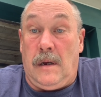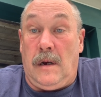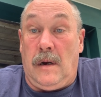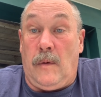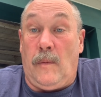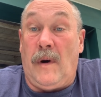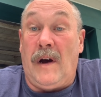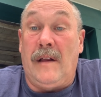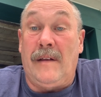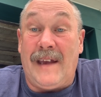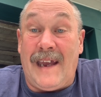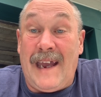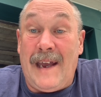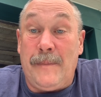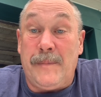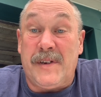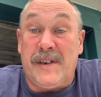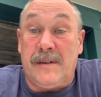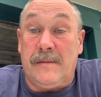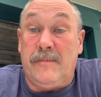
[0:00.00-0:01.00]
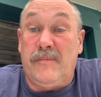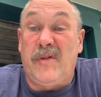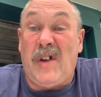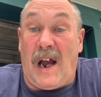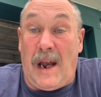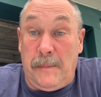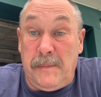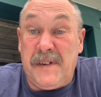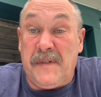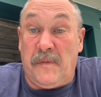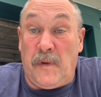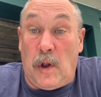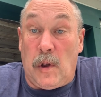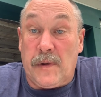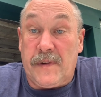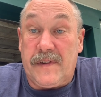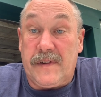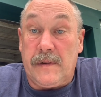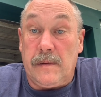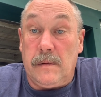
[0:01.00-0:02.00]
Well, amps times
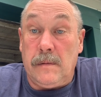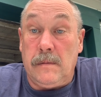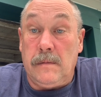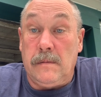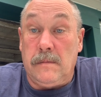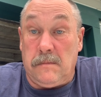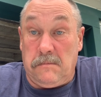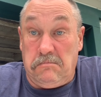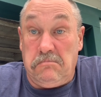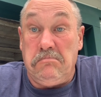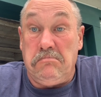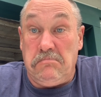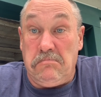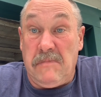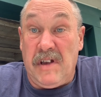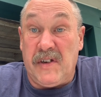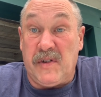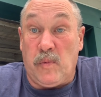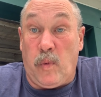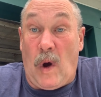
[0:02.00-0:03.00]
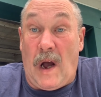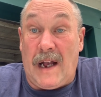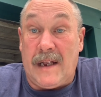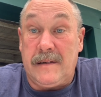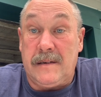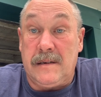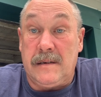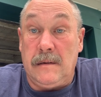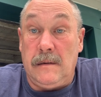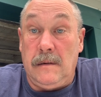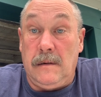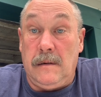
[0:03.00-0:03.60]
volts is watts.